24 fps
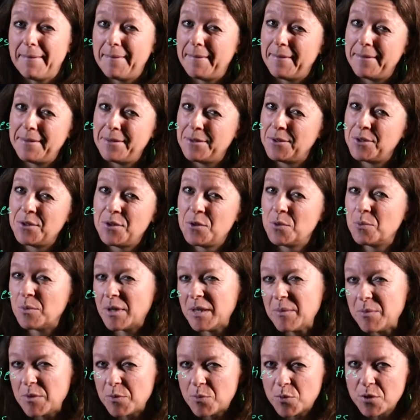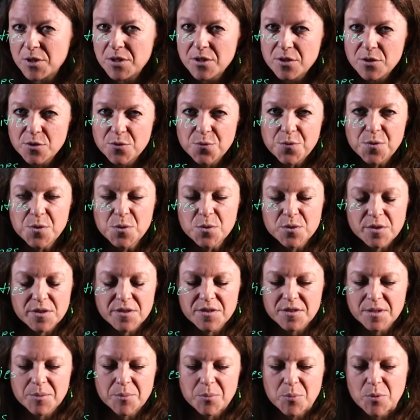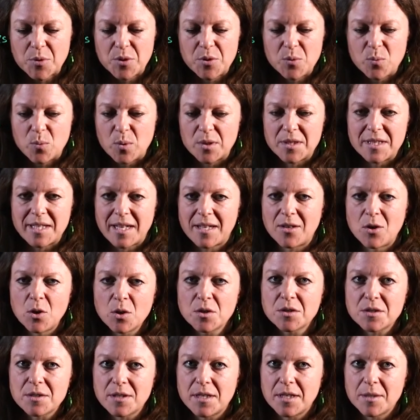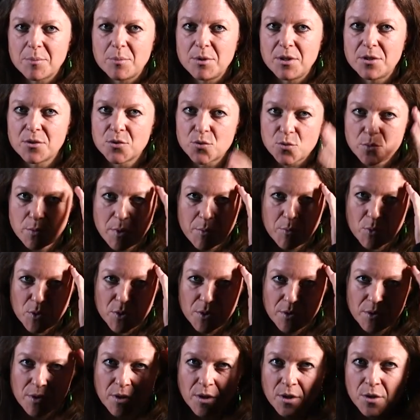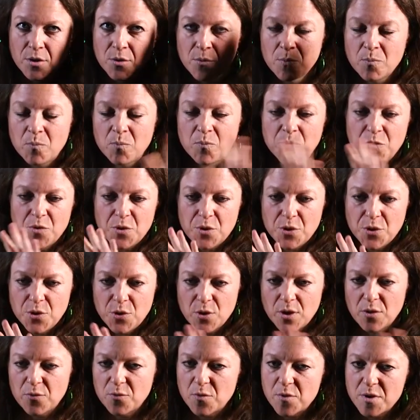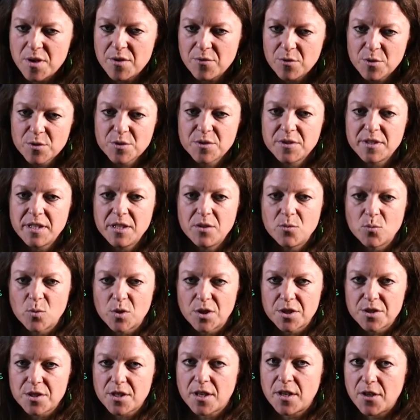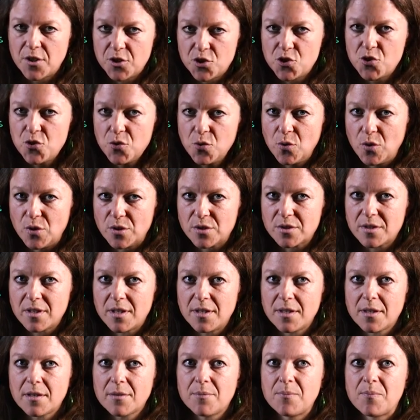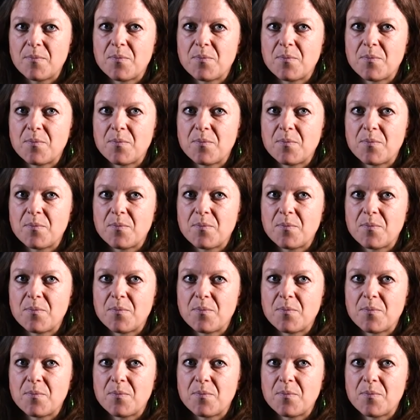And you might be pretty confused at some point what that looks like, because remember, you have never seen what a tied shoe looks like.